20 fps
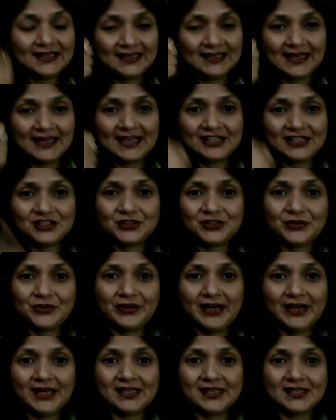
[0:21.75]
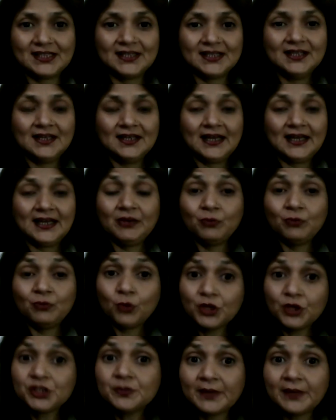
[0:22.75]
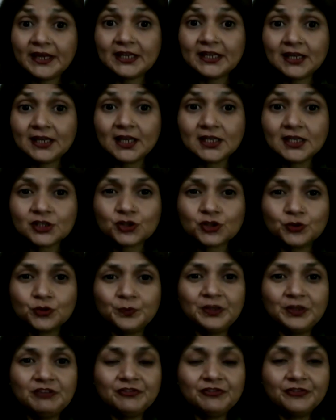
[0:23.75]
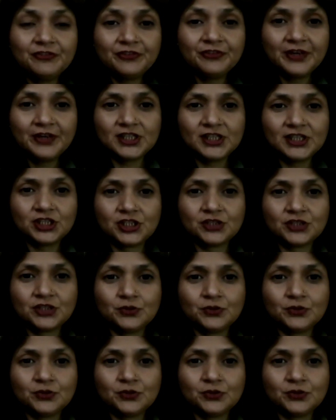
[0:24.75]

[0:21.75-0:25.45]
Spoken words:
That's great. I want my class to be fresh,